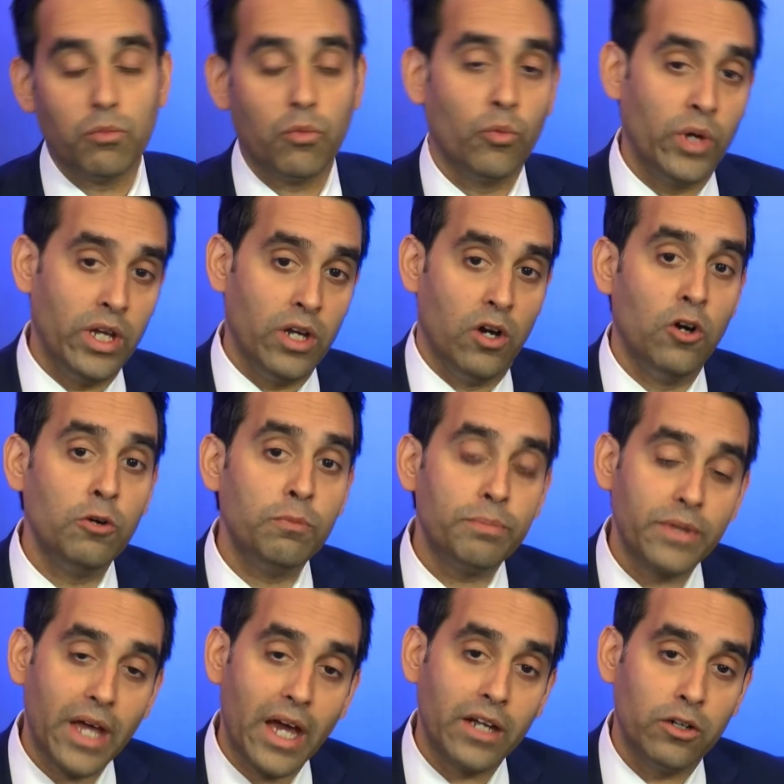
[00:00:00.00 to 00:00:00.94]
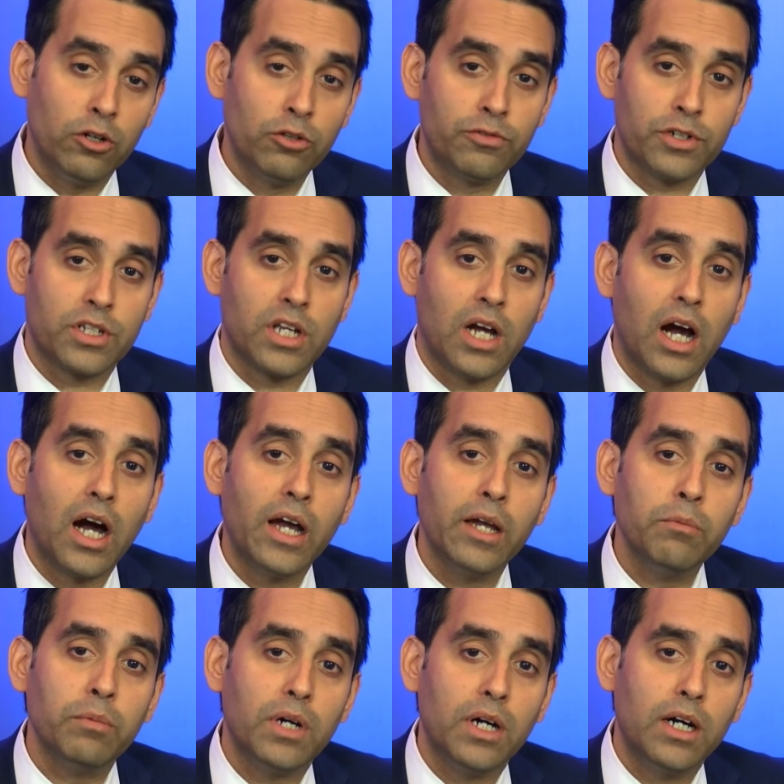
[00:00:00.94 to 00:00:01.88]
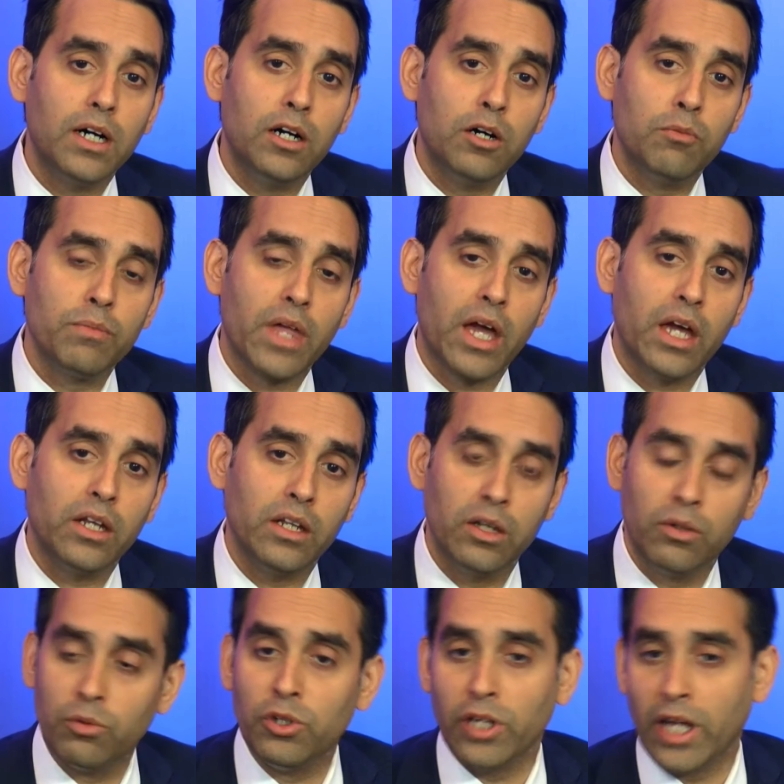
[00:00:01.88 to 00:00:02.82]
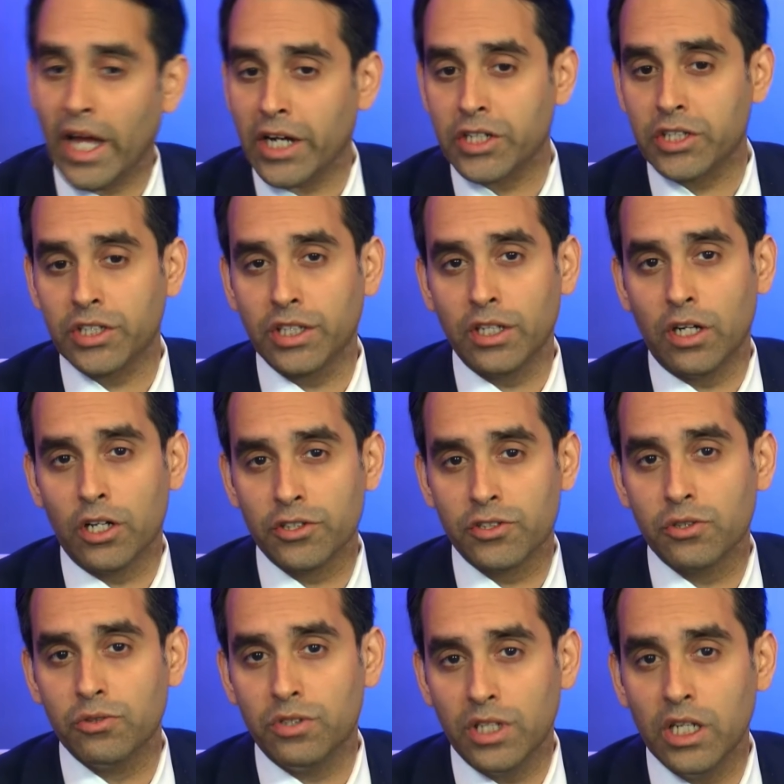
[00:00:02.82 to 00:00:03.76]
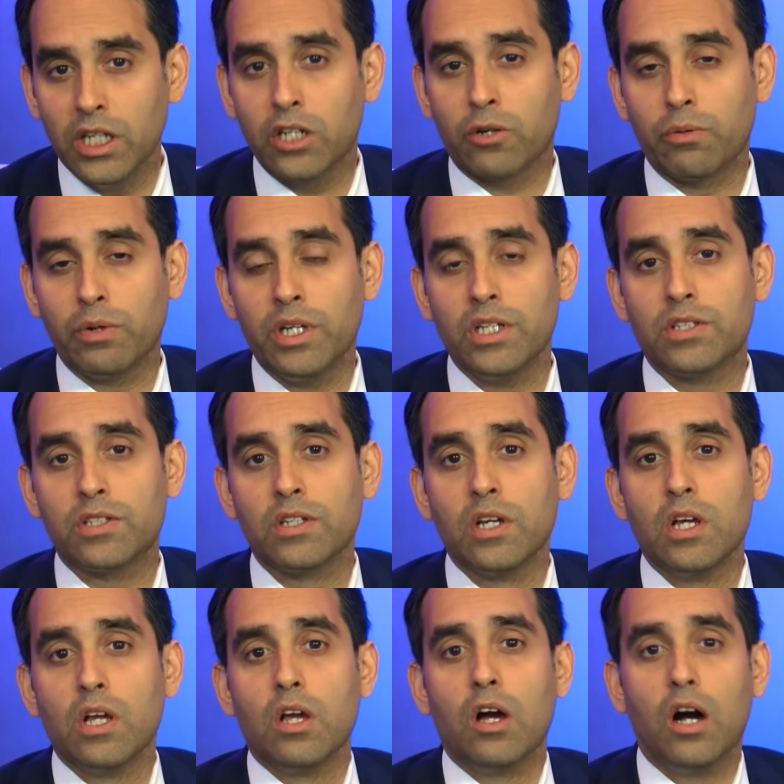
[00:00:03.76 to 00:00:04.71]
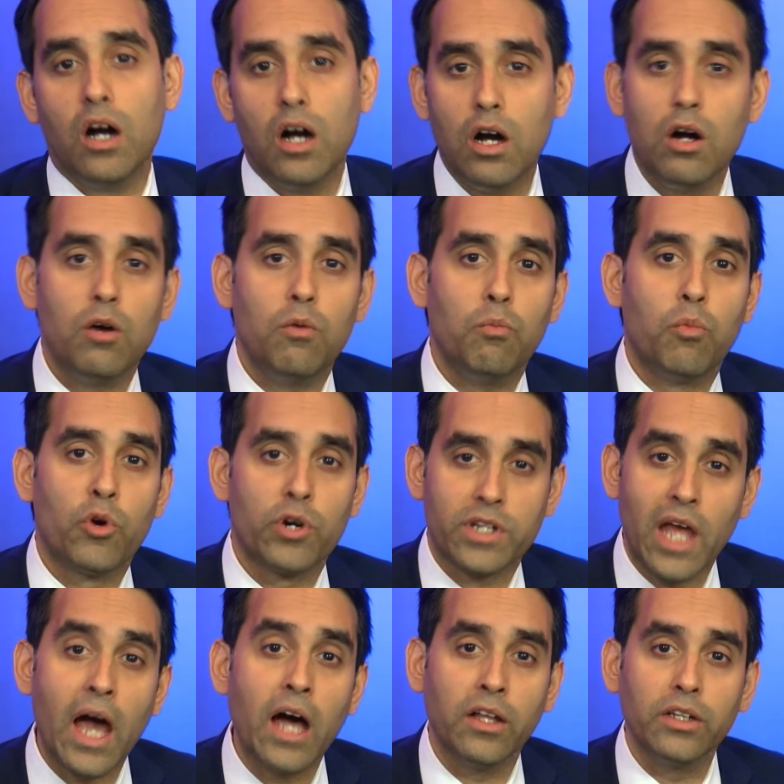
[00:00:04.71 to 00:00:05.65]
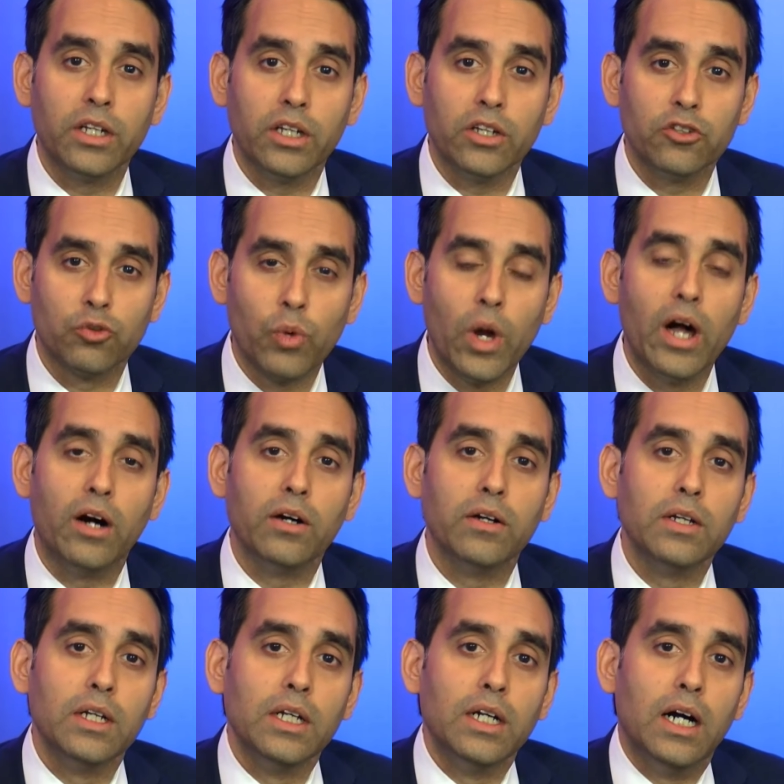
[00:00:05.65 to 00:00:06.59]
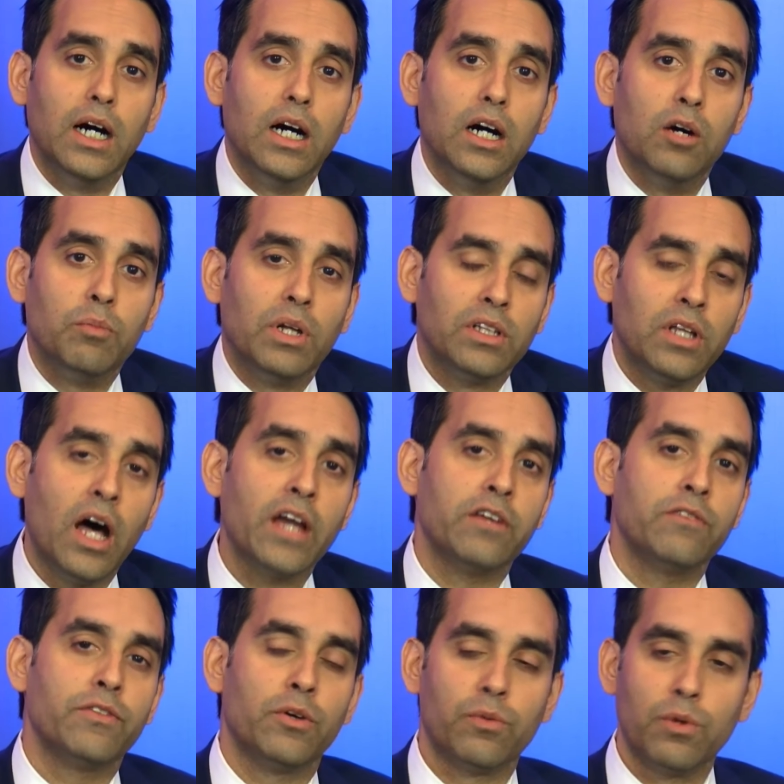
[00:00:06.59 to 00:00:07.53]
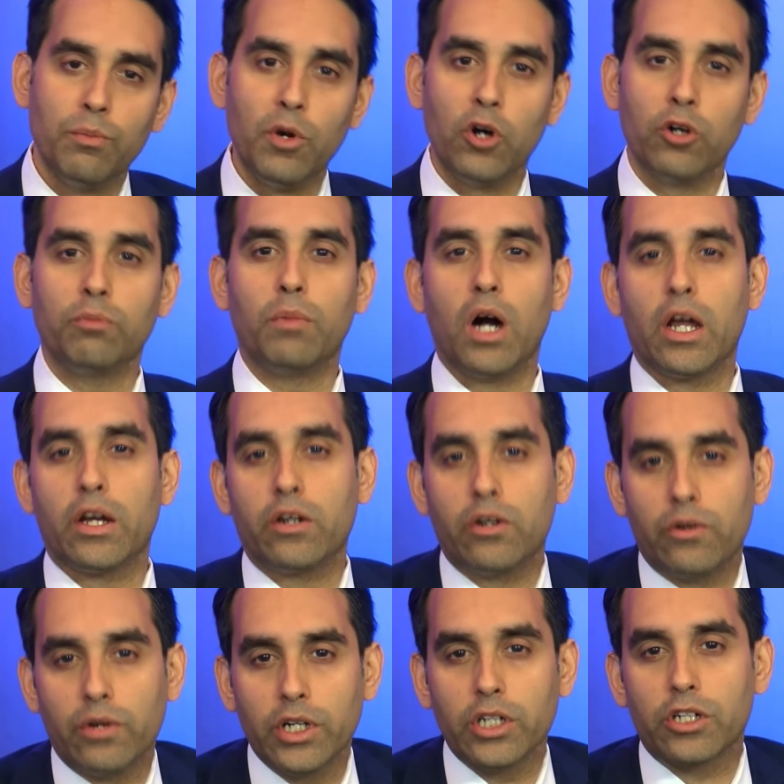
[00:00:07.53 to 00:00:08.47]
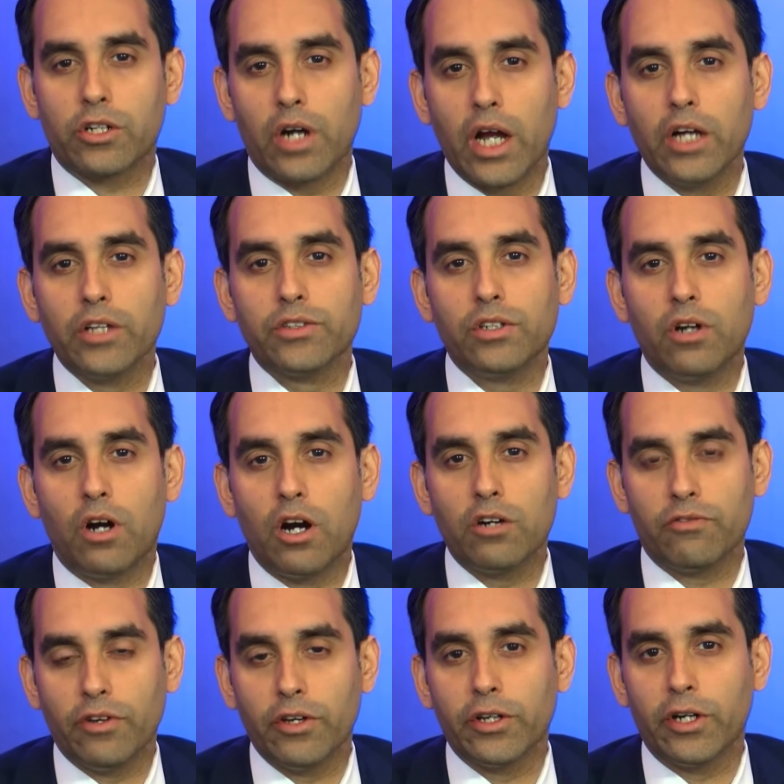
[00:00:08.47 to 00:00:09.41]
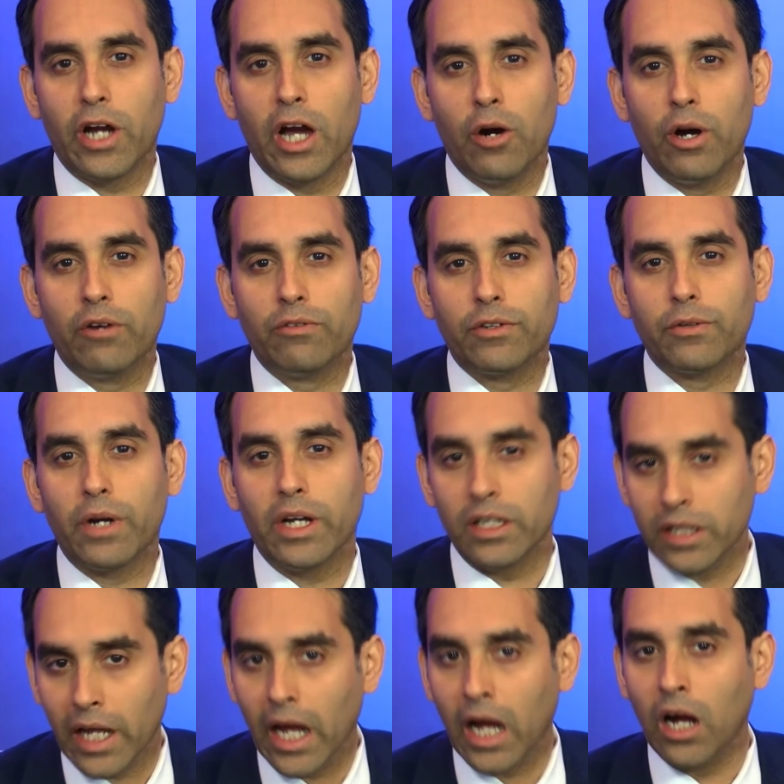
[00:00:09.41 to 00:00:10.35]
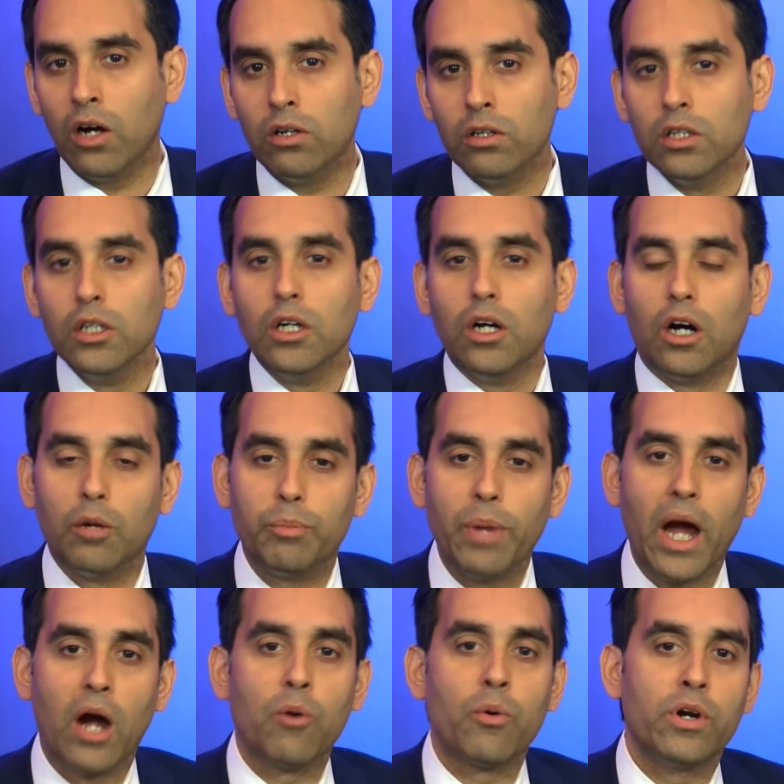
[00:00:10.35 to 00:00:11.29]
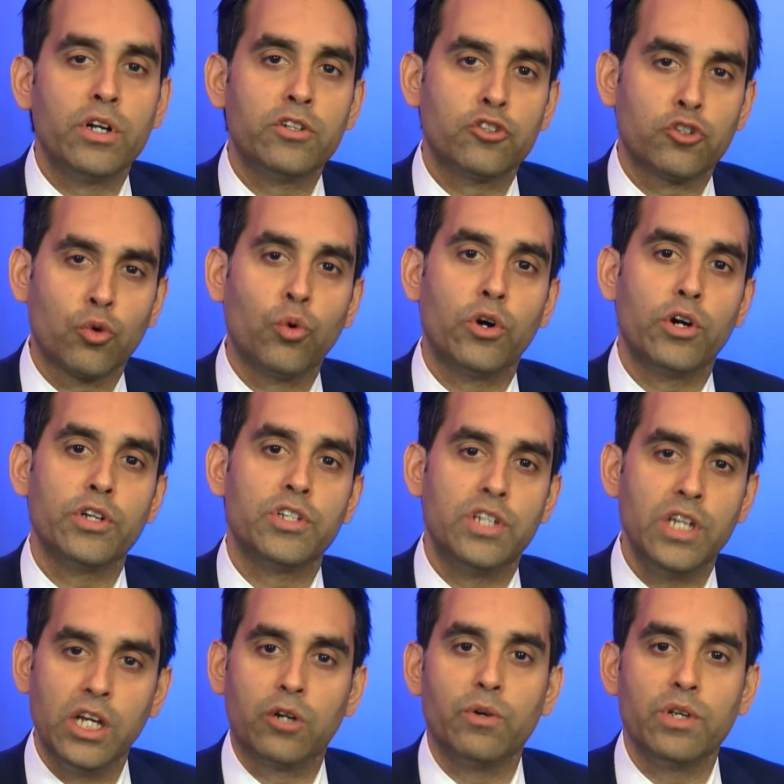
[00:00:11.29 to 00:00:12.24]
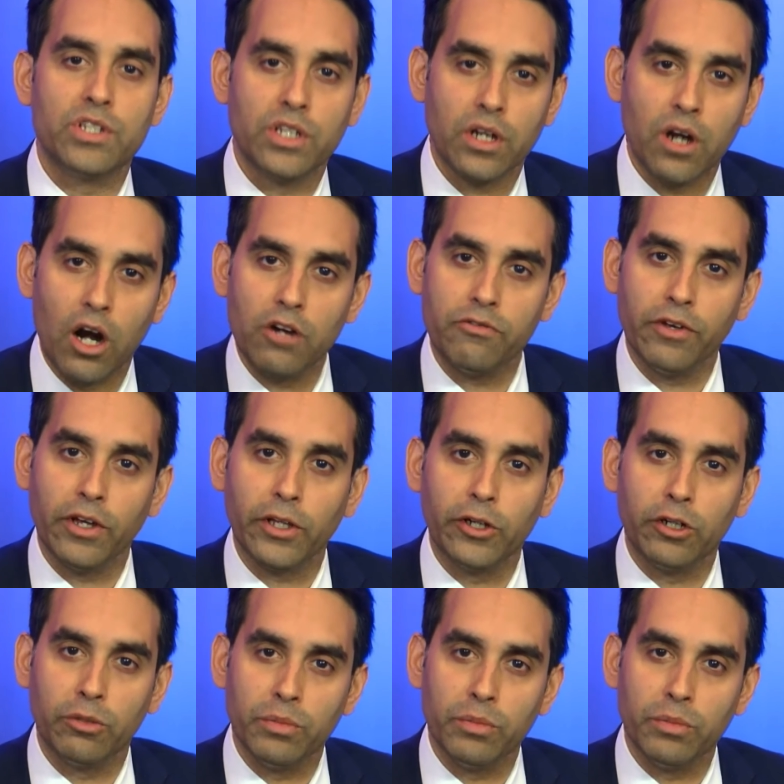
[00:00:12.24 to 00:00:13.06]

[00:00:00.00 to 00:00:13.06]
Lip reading: We hope that over time that it will actually also decrease mortality as well. A lot of the remote monitoring trials in heart failure, however, right now are powered towards decreasing heart failure